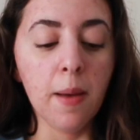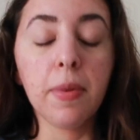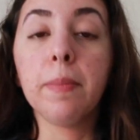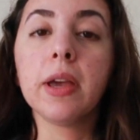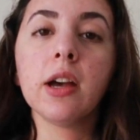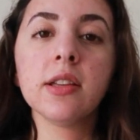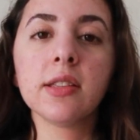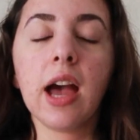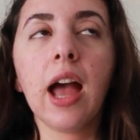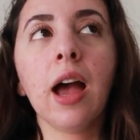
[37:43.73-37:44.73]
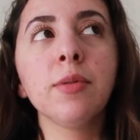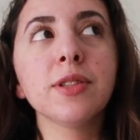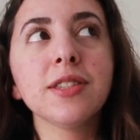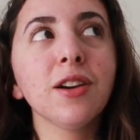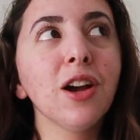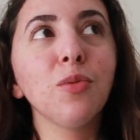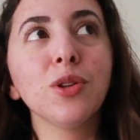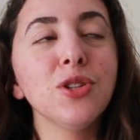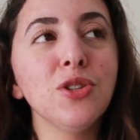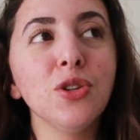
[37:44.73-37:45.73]
But because I was stuck on what
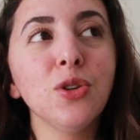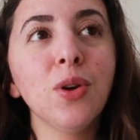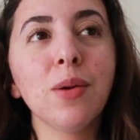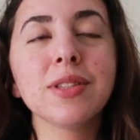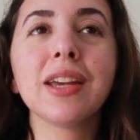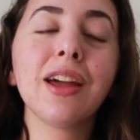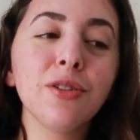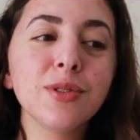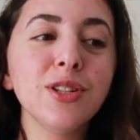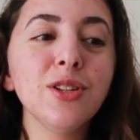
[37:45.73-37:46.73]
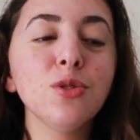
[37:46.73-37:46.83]
to do, I was like, I don't know what to do.